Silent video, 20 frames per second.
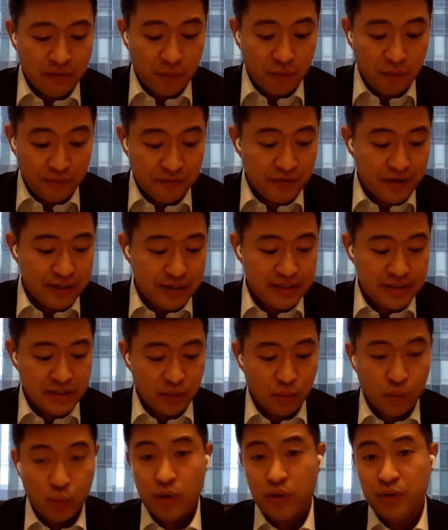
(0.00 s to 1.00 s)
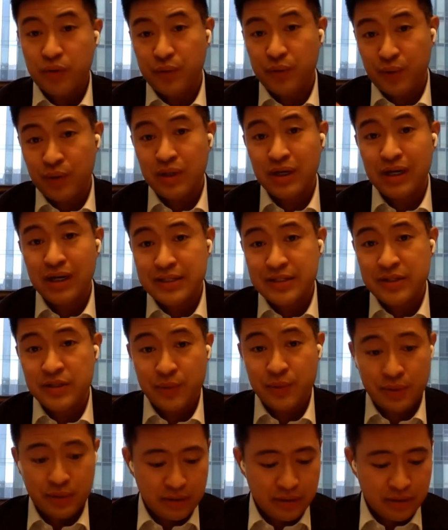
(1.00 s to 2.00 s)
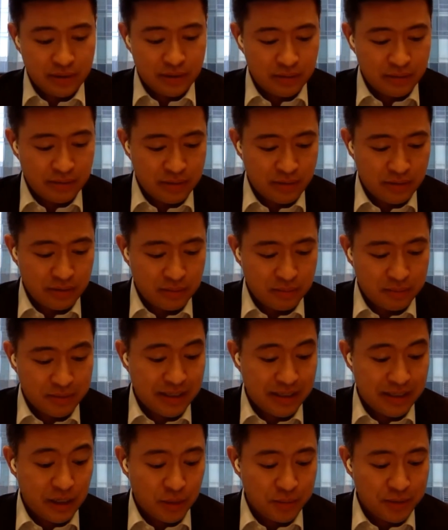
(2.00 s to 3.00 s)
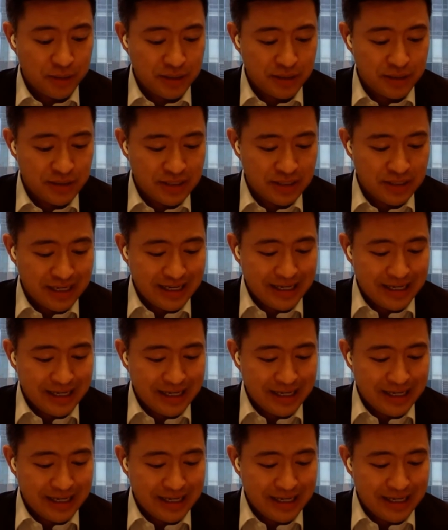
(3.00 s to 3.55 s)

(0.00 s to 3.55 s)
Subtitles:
for funds and work with their clients and their LPs.